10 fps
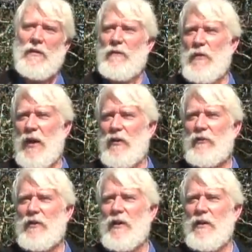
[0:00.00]
If you ask
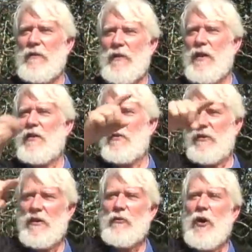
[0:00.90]
the data for that, you'll
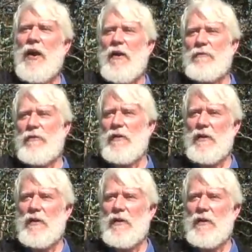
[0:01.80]
get a graph.